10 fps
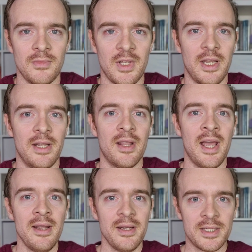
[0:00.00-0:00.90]
In
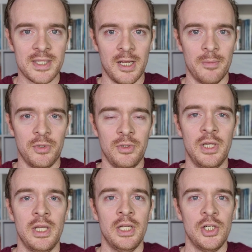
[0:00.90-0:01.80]
that example,
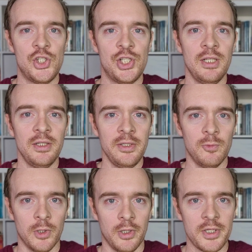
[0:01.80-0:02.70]
chilly
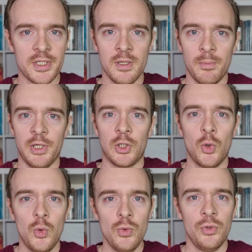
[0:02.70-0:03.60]
works, but
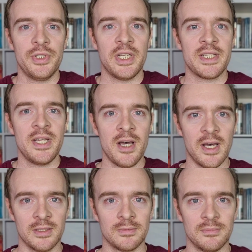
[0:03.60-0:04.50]
cool does
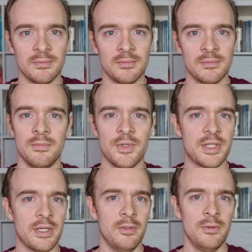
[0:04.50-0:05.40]
not.
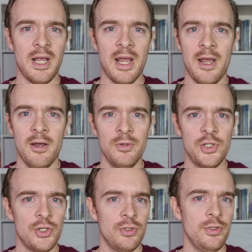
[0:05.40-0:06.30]
So, how
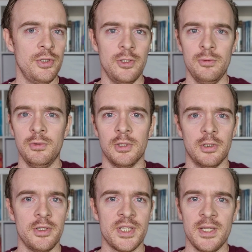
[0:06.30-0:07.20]
should you
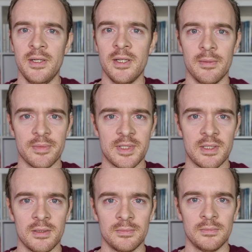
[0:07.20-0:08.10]
learn synonyms?
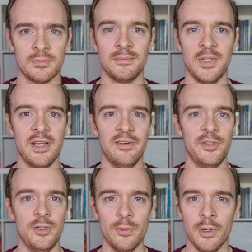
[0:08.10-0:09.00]
If
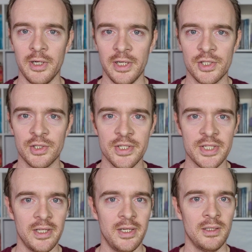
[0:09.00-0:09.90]
you are
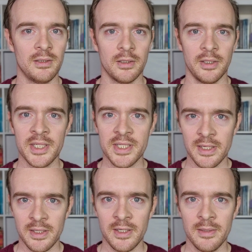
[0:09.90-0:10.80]
interested in learning
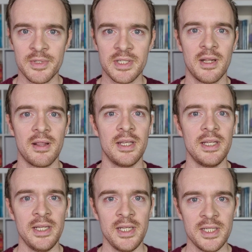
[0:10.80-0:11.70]
synonyms, the
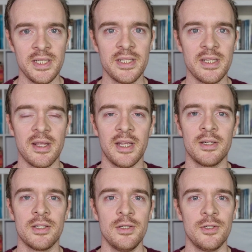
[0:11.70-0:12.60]
easiest thing
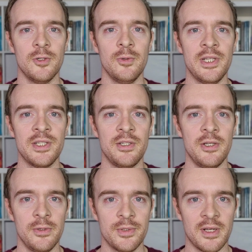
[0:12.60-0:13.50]
to do is
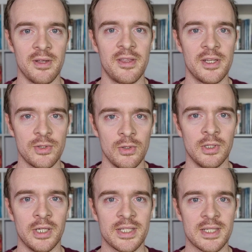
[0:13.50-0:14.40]
use a
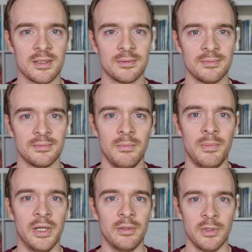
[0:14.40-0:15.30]
thesaurus.
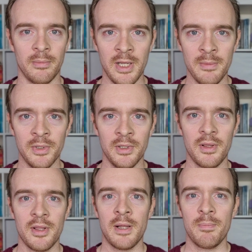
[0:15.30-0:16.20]
But remember
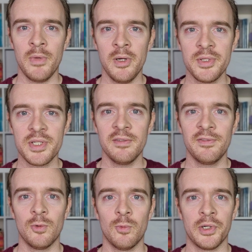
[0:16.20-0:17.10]
that most of
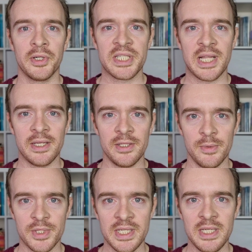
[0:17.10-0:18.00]
the words that you
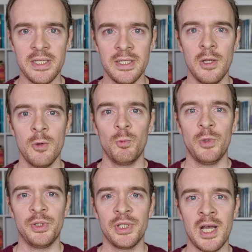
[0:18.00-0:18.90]
see
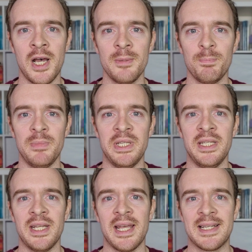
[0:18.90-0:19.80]
will not
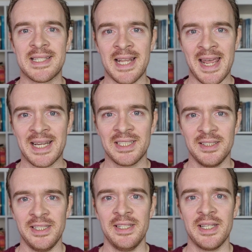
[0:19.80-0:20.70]
mean
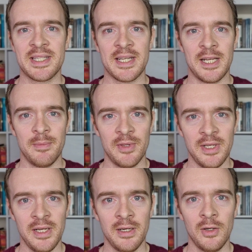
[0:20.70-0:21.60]
exactly the same
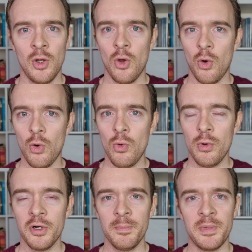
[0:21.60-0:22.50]
thing,
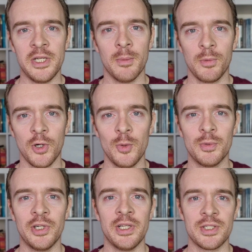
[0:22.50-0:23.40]
or be appropriate